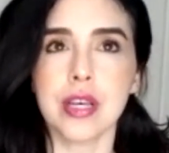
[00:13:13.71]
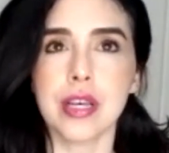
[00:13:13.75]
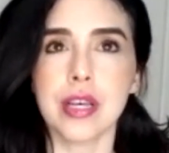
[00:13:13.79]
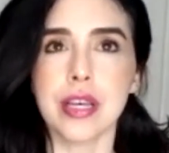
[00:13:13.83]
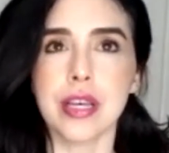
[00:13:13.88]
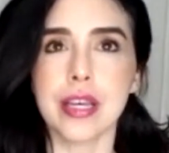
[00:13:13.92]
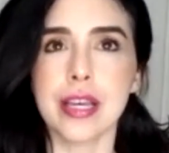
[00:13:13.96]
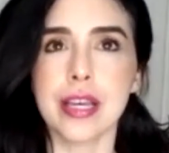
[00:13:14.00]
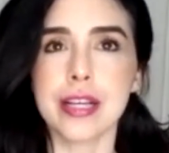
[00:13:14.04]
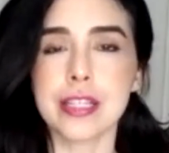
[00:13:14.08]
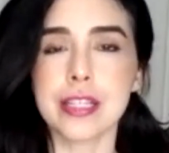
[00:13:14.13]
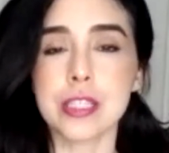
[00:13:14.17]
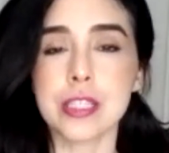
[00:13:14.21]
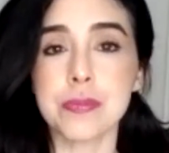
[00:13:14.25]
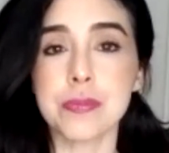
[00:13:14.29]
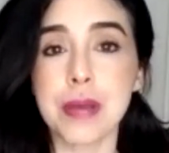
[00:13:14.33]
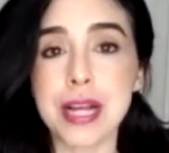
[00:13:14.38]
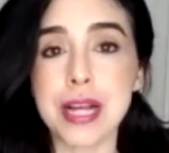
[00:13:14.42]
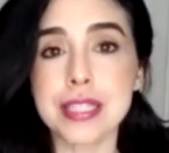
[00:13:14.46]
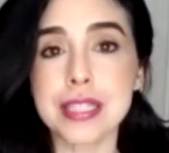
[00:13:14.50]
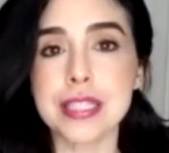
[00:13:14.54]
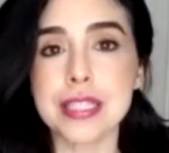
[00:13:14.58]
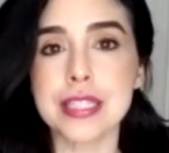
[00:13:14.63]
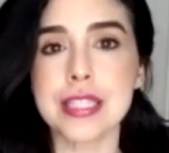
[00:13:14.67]

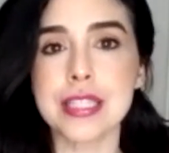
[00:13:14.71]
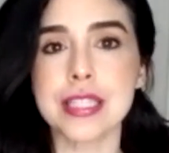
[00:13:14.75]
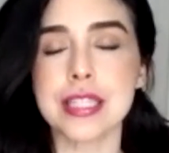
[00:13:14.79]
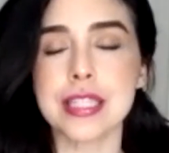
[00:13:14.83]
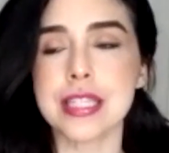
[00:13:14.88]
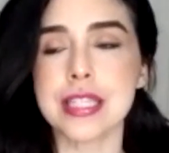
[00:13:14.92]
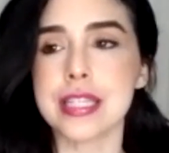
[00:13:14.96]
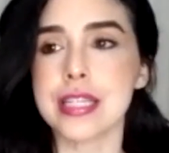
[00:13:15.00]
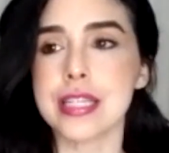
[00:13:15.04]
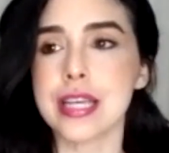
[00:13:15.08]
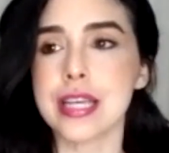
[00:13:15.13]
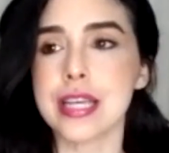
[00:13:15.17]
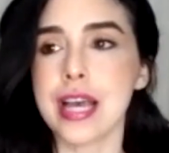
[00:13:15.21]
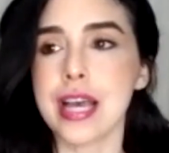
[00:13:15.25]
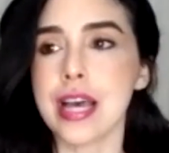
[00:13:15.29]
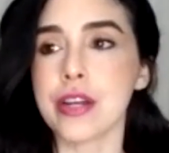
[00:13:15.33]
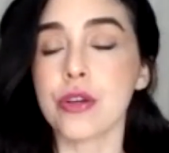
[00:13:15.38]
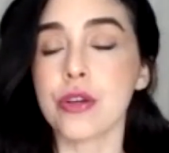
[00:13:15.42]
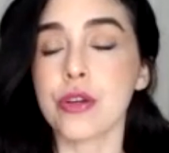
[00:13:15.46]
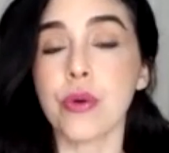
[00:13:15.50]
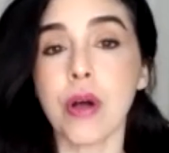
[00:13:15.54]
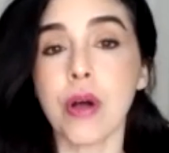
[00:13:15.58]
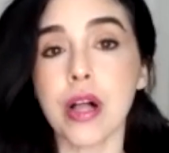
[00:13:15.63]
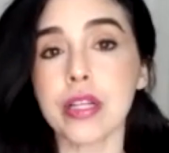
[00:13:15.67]
expectancy and
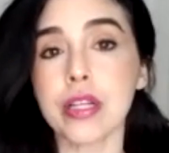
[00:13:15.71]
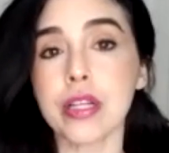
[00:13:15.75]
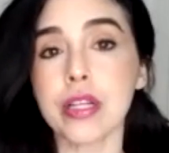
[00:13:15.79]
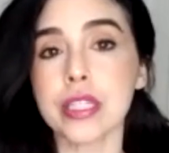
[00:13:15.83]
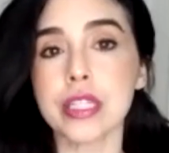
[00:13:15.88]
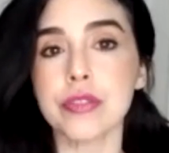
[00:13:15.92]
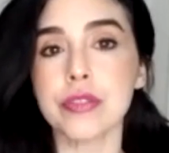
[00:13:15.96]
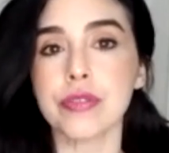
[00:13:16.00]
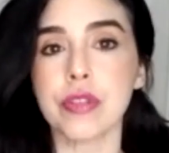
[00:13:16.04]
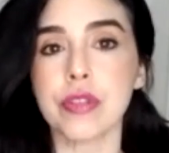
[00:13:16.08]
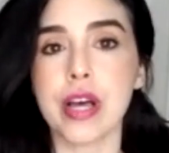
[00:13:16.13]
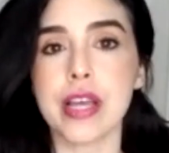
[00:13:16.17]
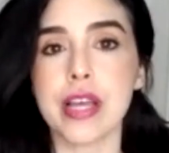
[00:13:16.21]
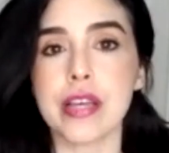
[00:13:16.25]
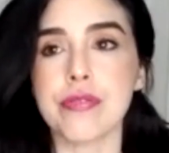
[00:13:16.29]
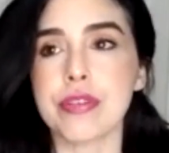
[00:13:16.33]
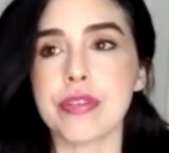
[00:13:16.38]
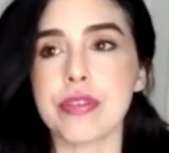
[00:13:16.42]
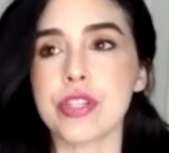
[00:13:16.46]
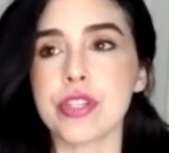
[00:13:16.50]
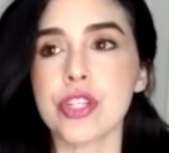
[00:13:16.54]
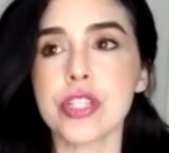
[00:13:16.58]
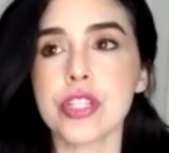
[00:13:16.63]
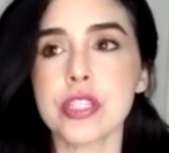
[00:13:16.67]
quality of life,
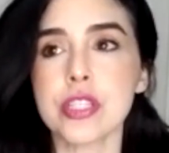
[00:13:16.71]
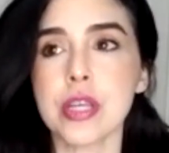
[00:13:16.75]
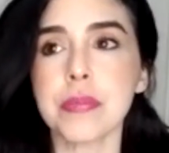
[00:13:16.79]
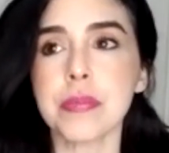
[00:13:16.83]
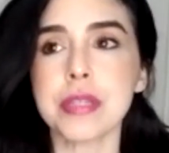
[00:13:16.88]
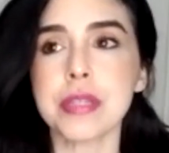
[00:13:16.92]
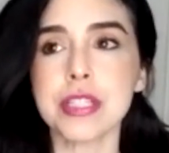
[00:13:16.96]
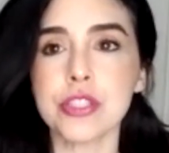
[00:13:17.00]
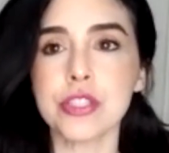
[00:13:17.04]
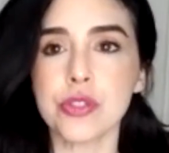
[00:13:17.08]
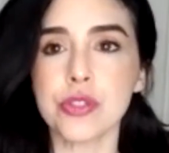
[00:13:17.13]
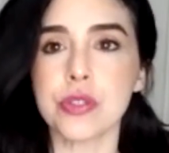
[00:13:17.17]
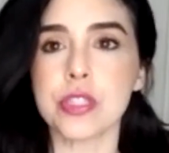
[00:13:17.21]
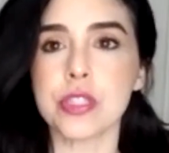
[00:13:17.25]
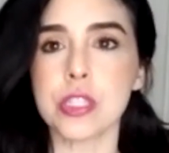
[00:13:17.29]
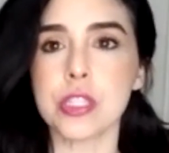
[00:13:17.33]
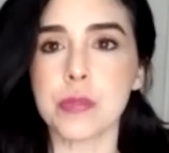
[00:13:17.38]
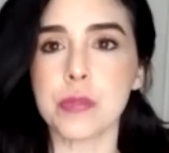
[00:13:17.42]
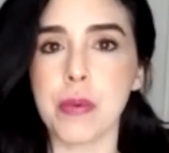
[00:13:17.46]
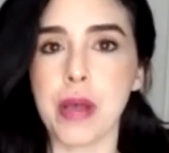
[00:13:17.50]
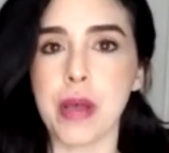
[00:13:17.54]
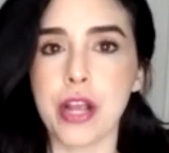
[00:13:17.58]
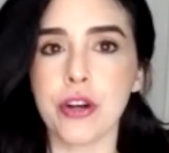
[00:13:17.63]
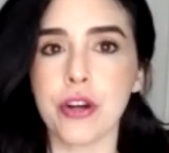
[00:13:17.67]
and just something to
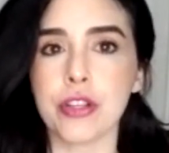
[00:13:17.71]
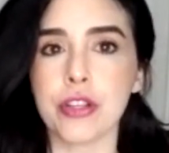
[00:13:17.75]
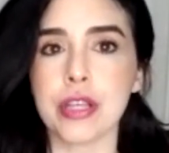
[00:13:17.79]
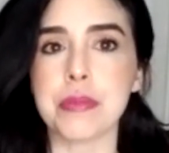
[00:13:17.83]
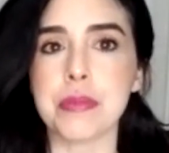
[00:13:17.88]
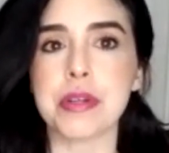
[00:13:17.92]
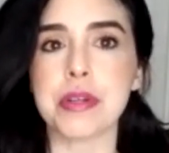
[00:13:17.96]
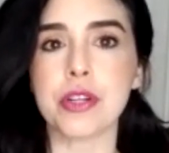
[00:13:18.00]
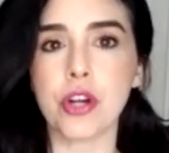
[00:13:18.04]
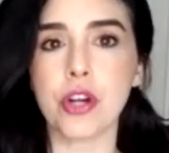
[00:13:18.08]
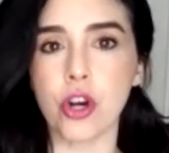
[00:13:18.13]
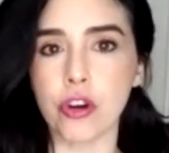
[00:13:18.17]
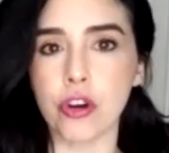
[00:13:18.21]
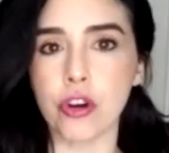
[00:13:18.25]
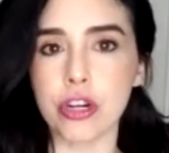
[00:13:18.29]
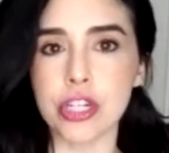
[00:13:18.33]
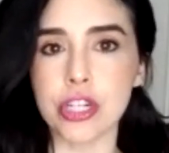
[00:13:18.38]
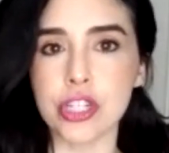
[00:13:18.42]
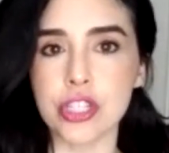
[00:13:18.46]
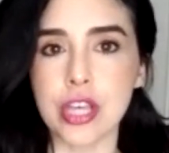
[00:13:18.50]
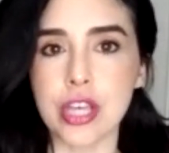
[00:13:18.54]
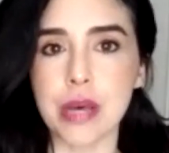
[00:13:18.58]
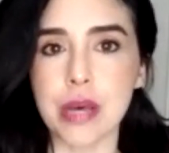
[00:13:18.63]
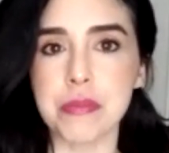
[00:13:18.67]
inspire them,
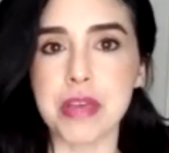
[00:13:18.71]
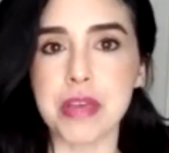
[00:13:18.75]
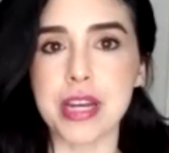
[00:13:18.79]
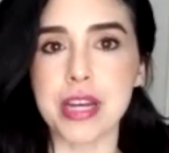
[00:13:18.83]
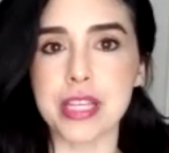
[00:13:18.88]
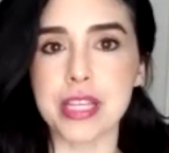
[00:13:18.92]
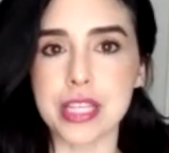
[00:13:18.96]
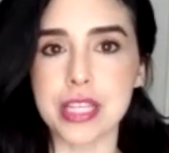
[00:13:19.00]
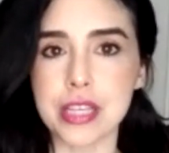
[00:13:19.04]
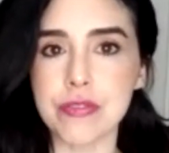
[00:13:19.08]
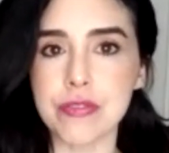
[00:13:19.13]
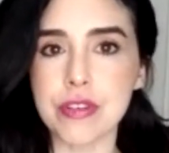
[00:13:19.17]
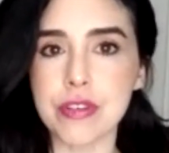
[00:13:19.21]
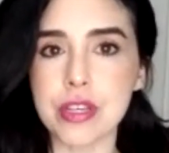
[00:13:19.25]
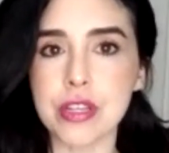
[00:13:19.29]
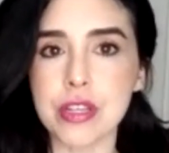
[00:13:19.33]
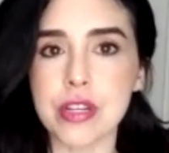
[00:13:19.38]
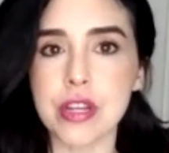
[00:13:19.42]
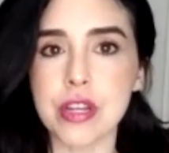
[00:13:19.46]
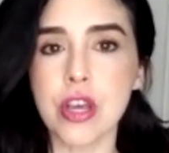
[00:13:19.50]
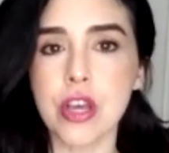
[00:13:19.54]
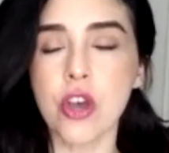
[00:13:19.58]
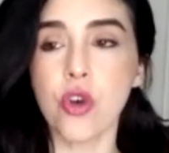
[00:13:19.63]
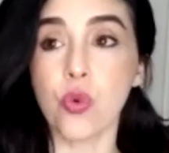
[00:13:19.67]
encourage them that
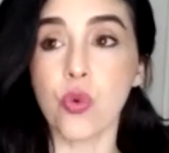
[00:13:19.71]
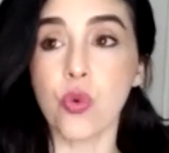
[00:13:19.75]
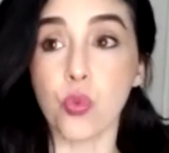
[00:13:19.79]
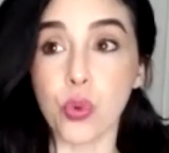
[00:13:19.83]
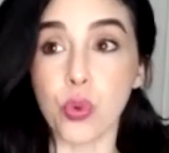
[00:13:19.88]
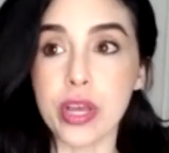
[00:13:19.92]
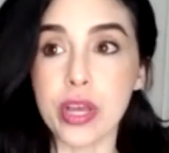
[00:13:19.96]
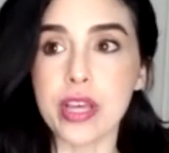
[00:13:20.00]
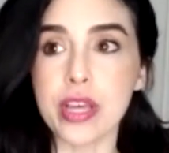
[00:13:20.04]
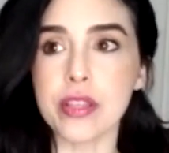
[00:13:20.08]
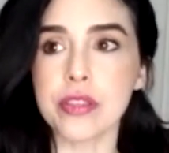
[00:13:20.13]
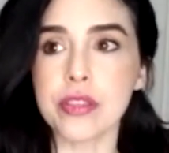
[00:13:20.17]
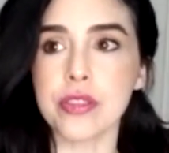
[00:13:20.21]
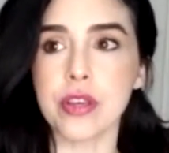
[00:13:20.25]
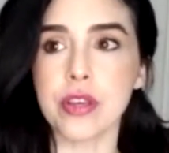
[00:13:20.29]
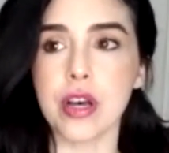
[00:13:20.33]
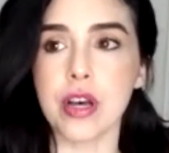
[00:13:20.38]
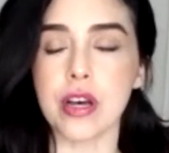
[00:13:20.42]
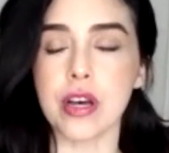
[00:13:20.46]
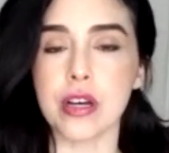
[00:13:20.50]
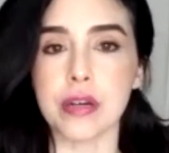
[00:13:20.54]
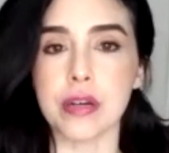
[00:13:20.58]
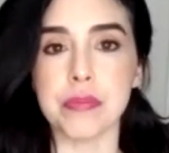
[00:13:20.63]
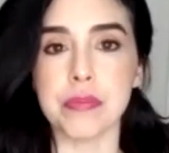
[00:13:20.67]
even with
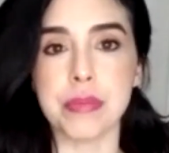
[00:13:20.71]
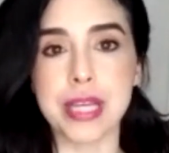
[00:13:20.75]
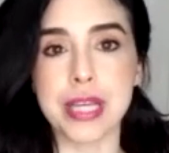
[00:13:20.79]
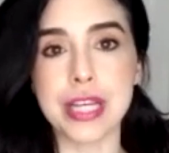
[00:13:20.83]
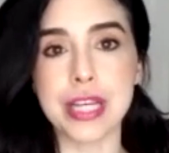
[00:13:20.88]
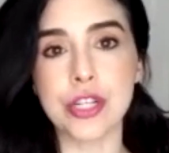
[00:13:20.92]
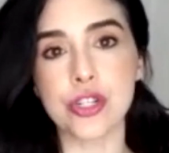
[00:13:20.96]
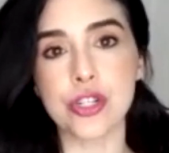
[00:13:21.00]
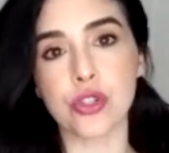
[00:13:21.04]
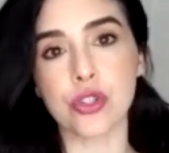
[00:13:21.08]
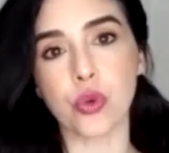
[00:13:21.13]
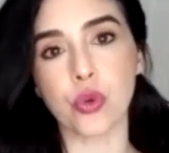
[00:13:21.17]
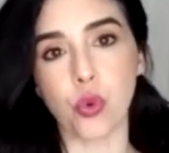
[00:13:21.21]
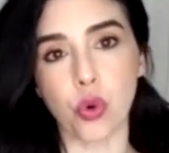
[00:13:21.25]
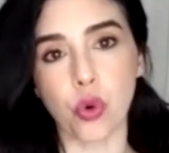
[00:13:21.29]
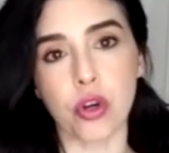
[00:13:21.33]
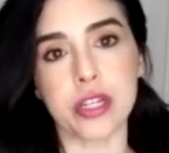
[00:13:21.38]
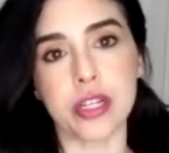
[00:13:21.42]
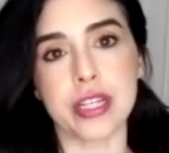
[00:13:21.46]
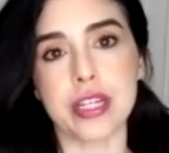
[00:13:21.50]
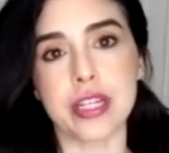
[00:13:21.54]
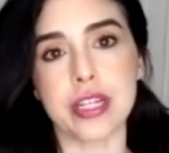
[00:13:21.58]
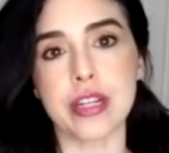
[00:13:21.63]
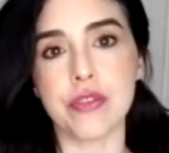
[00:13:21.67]
major
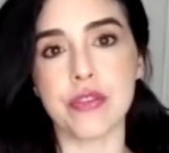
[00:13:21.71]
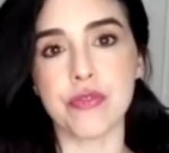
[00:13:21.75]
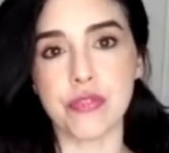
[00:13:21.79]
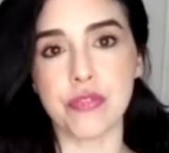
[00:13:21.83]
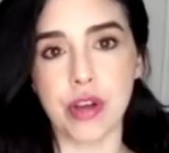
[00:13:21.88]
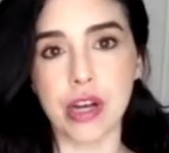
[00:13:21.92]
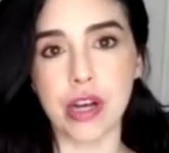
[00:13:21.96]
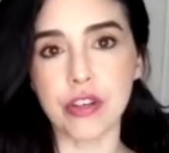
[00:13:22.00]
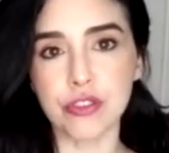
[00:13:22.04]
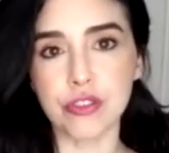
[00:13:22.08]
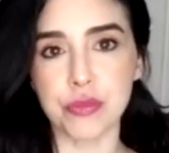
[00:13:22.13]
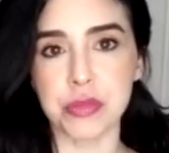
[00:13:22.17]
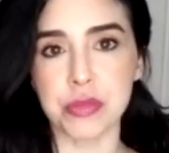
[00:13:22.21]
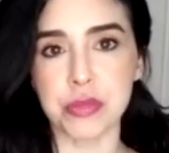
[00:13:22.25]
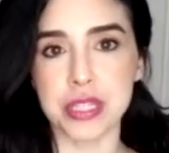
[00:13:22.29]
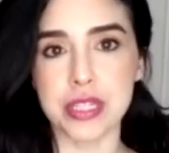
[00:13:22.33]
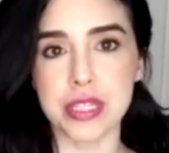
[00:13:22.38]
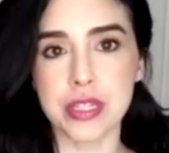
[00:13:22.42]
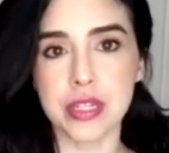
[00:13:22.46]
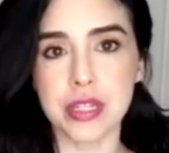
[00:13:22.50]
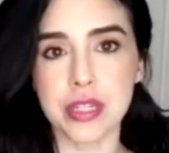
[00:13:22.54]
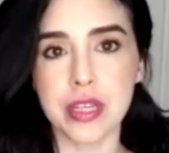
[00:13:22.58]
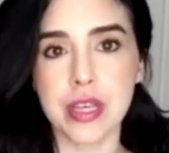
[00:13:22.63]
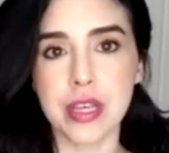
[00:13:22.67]
organ
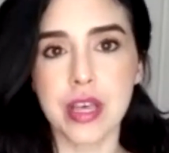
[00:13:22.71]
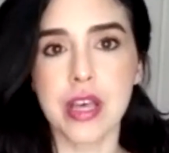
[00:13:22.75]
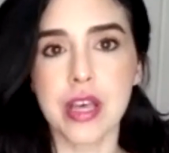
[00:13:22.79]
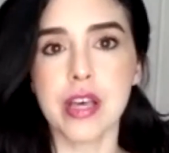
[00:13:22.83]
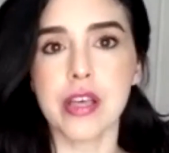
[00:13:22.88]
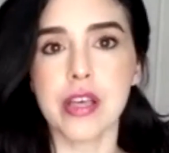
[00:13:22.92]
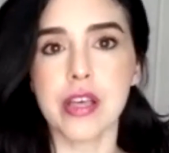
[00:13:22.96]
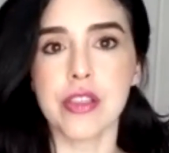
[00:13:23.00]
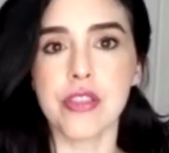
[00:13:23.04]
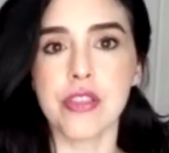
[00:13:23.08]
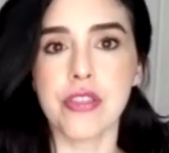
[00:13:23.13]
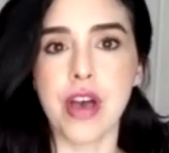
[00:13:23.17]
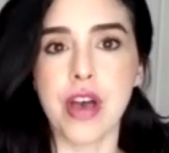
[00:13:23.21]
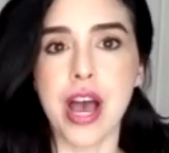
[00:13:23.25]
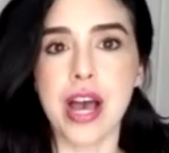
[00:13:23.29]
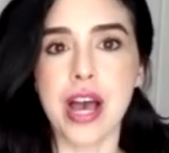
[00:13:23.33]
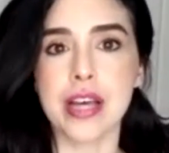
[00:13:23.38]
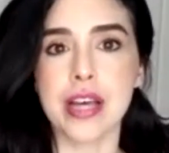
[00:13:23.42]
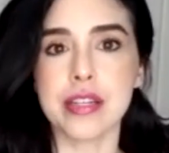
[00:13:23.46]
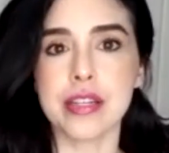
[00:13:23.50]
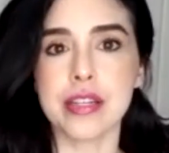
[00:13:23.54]
involvement, that